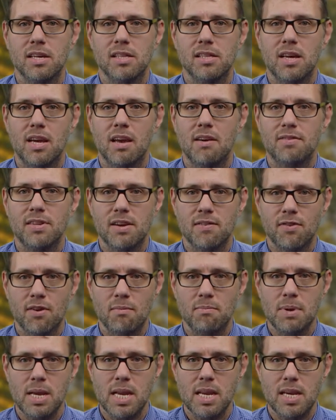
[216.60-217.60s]
They have
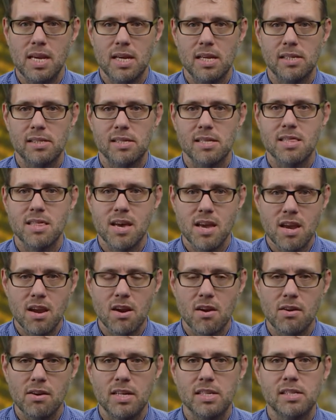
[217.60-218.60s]
different meanings.
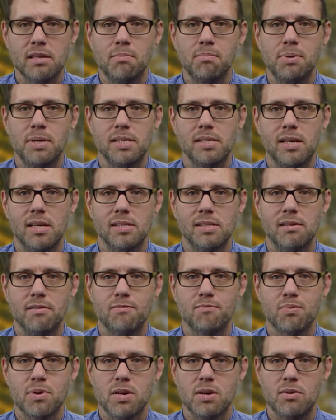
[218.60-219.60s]
There is a
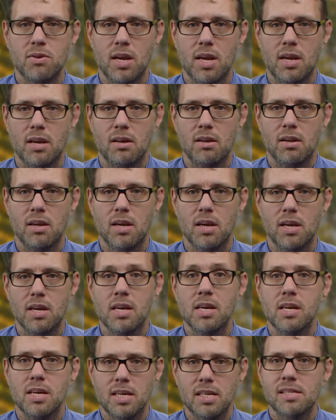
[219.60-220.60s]
possessive pronoun.
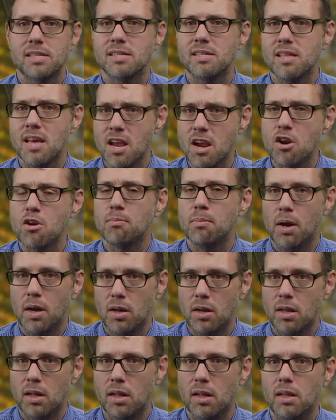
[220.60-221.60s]
It's their
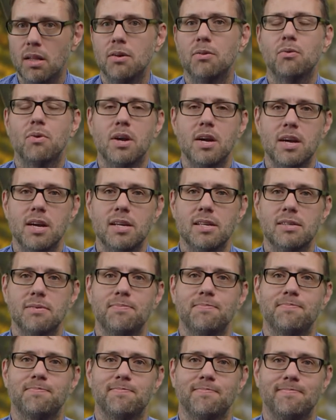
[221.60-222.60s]
ball, right?
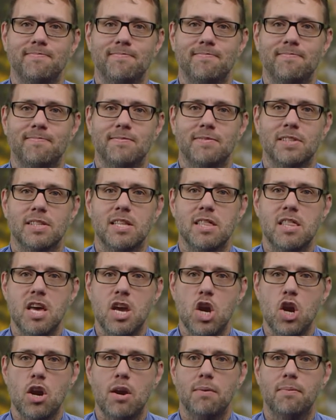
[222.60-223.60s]

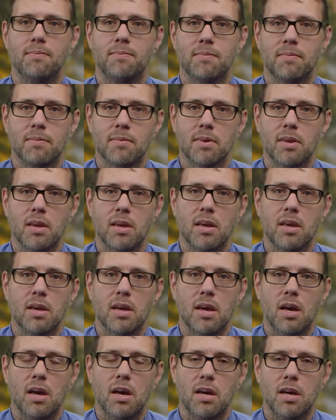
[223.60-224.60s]
There.
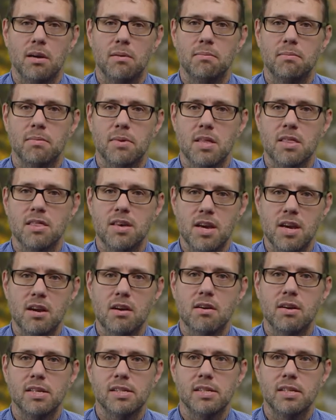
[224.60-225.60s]

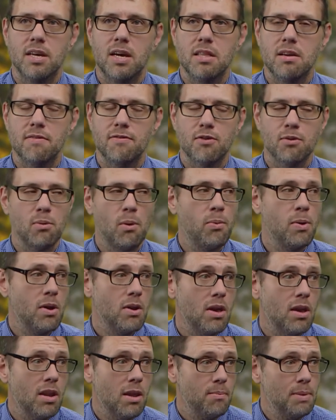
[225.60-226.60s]
There is another form of
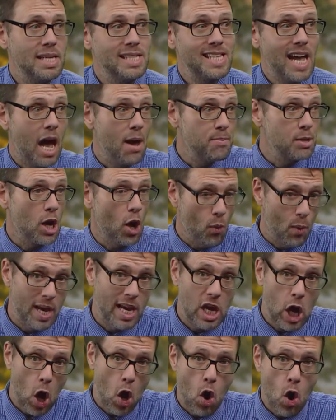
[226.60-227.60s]
pronoun. It means I'm
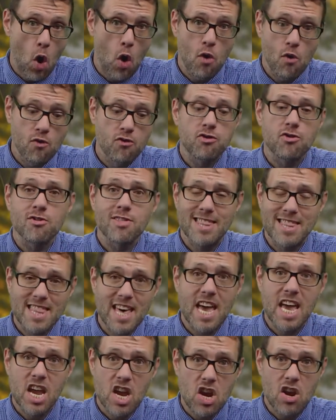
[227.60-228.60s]
going over
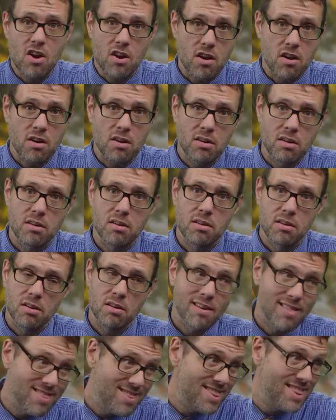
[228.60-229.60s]
there,
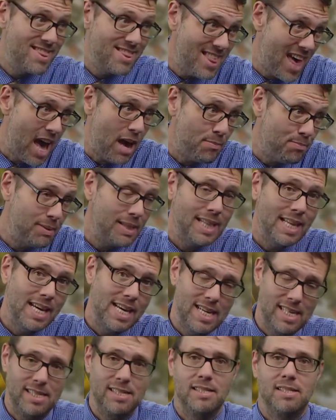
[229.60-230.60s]
that
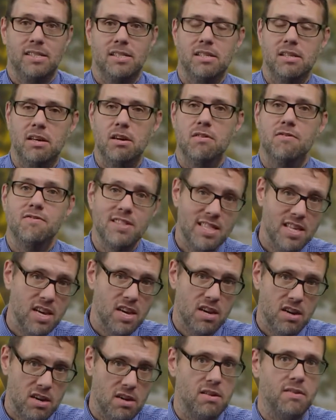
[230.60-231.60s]
place, over
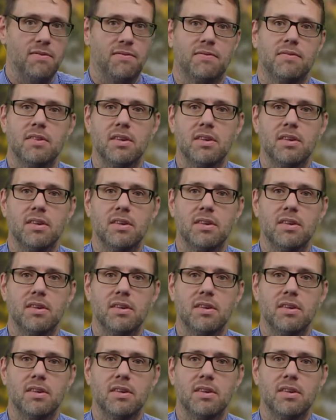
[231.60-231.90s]
there,